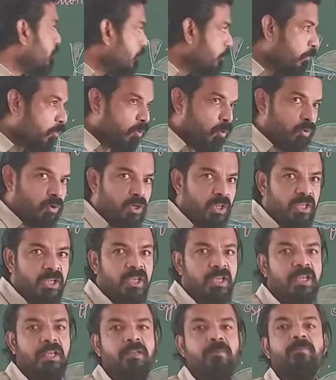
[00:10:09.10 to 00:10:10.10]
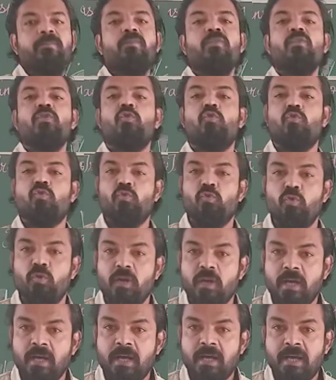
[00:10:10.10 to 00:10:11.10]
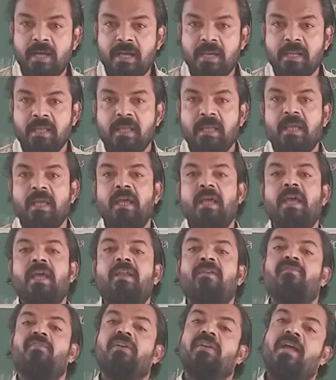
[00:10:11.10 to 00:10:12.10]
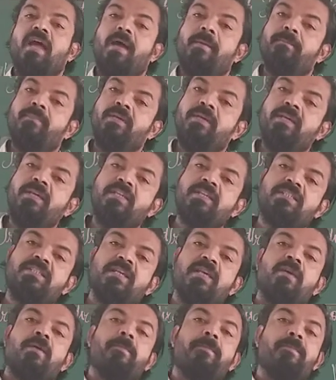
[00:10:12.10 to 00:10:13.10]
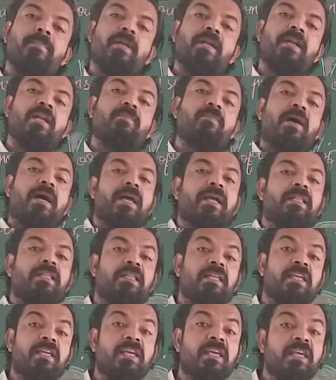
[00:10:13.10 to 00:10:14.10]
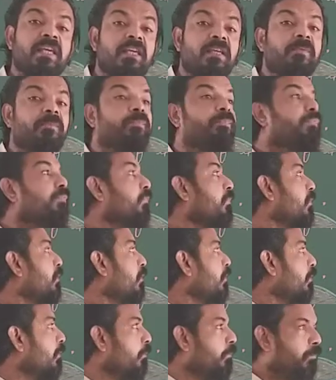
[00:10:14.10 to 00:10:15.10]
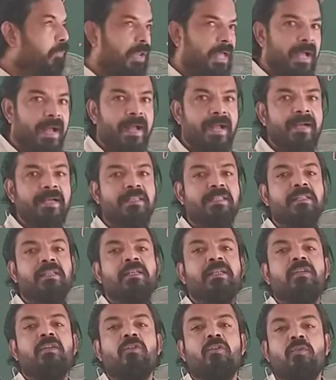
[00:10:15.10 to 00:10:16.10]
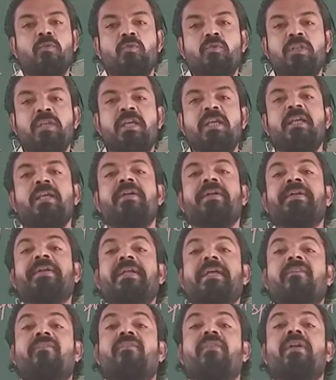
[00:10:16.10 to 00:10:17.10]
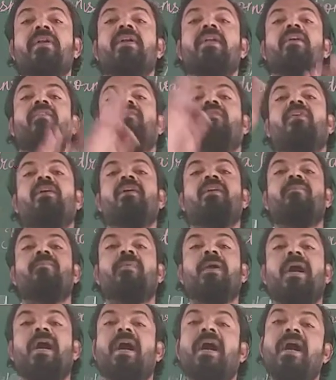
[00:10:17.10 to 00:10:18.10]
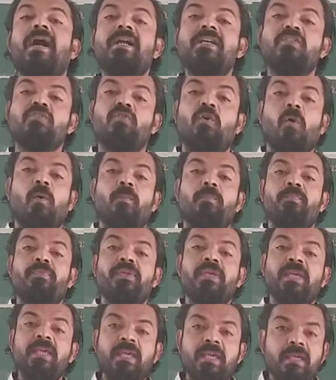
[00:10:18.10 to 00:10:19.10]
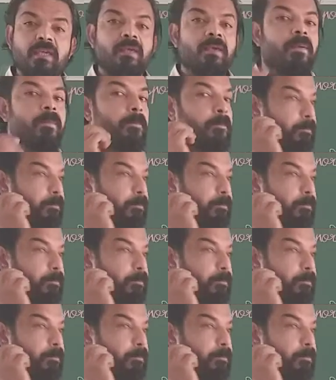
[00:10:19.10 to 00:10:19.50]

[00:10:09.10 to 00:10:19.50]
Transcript: protein, sugar and vitamins made by the plants to the different parts of the